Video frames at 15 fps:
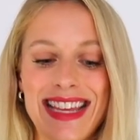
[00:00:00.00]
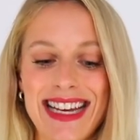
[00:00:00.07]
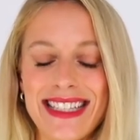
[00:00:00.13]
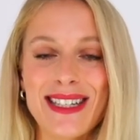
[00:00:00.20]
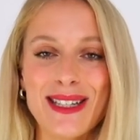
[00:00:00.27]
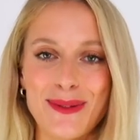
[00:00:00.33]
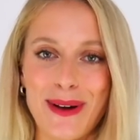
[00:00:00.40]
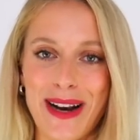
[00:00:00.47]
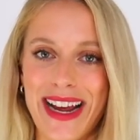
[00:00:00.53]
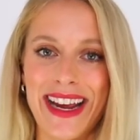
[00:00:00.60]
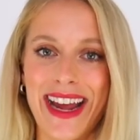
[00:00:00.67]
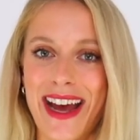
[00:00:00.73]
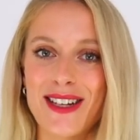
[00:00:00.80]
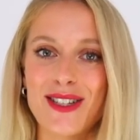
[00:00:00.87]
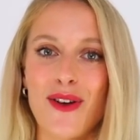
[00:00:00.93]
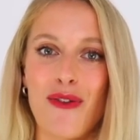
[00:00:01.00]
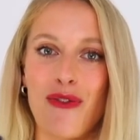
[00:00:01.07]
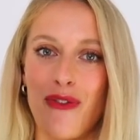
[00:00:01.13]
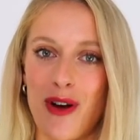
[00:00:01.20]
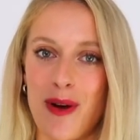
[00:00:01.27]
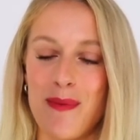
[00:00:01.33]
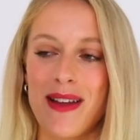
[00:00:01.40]
this is what I get
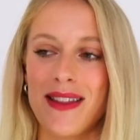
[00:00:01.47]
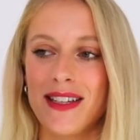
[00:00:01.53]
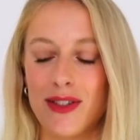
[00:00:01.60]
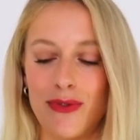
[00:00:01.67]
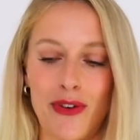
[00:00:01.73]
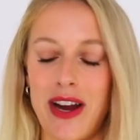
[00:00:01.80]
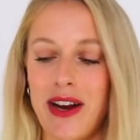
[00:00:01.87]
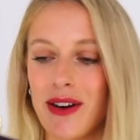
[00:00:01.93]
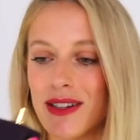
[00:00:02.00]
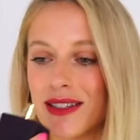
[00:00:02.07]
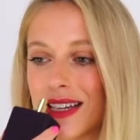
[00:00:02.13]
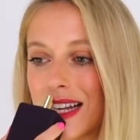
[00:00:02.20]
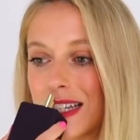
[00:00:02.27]
from this fragrance.